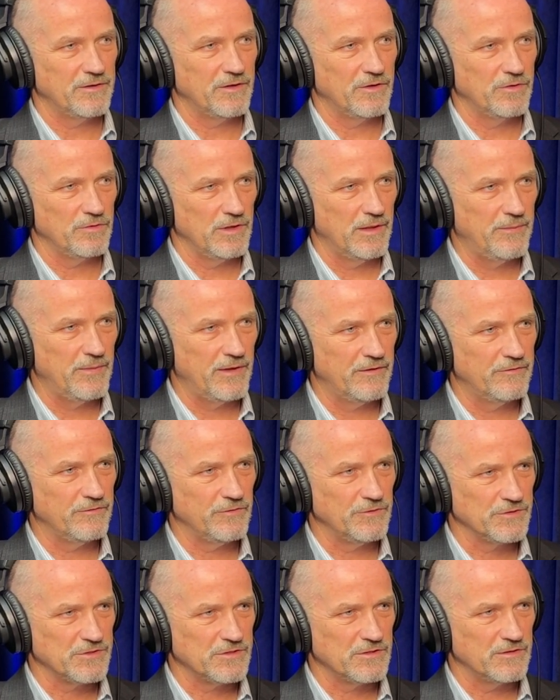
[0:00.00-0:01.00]
to go limited
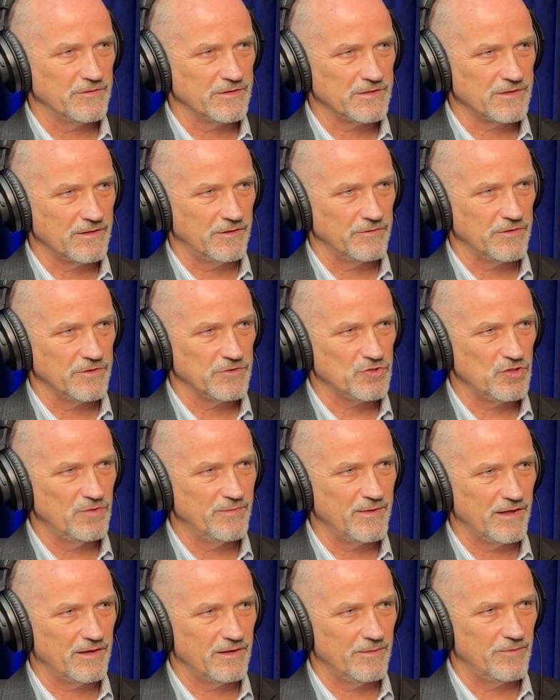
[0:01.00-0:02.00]
full service called the
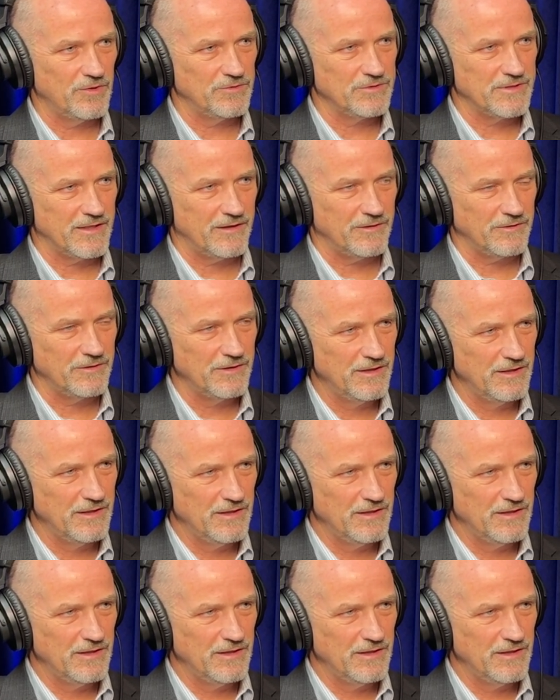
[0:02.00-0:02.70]
Truman Club Hotel,